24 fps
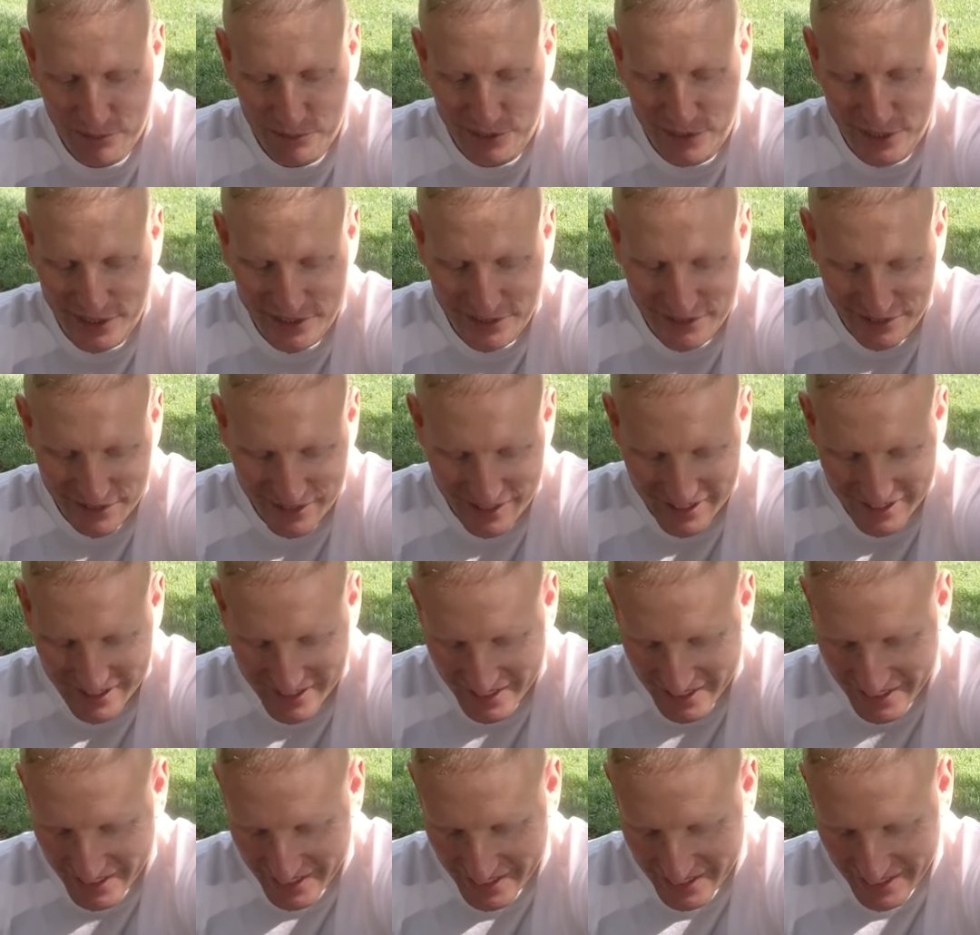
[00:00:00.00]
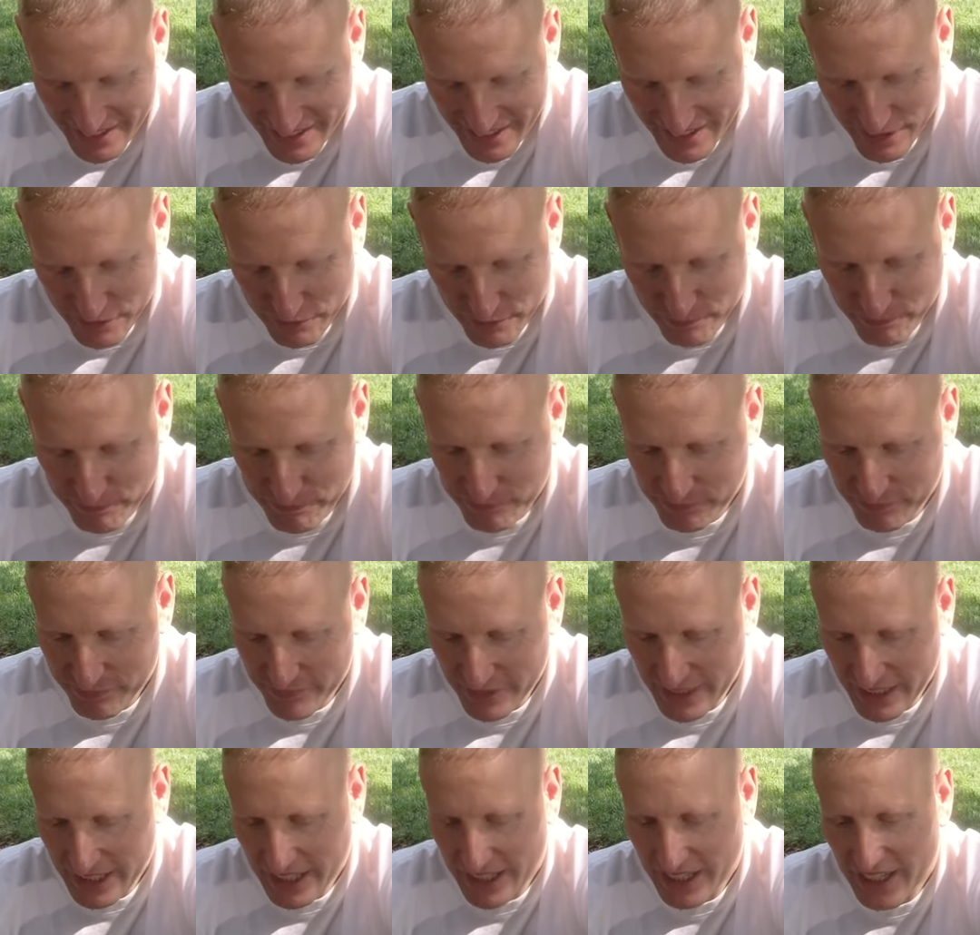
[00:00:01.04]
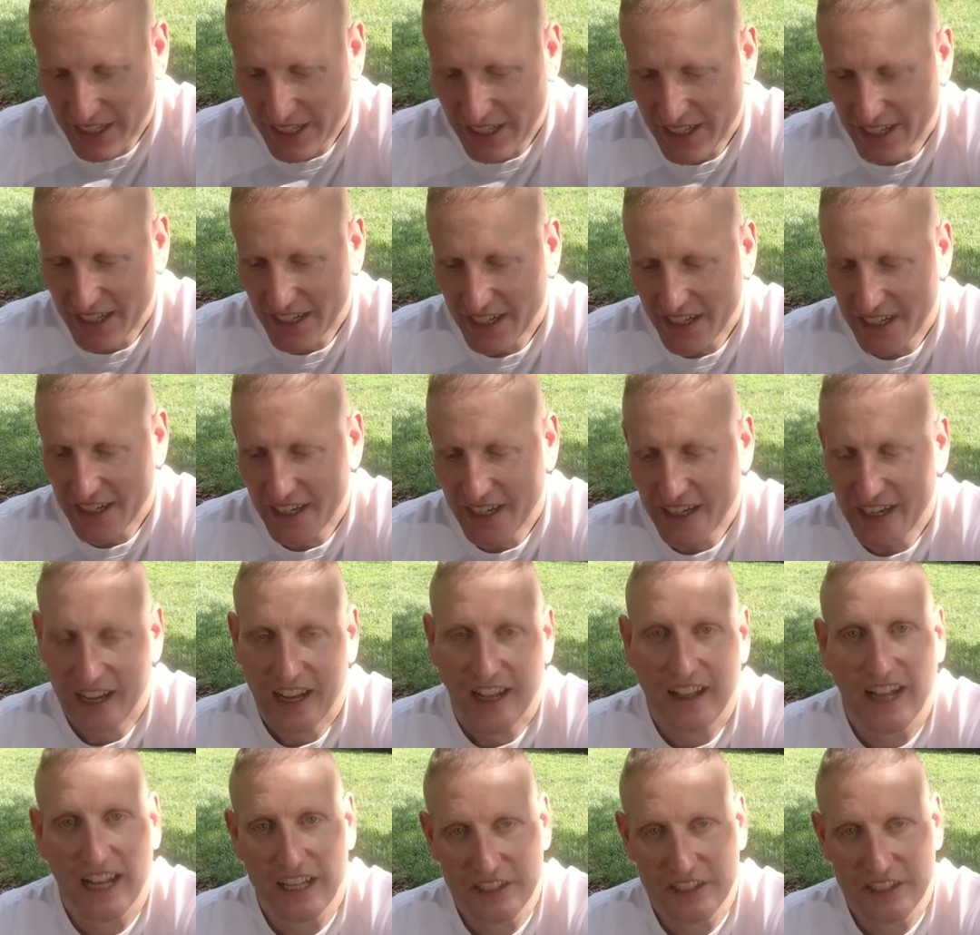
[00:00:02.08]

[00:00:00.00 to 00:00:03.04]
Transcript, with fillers: 1s.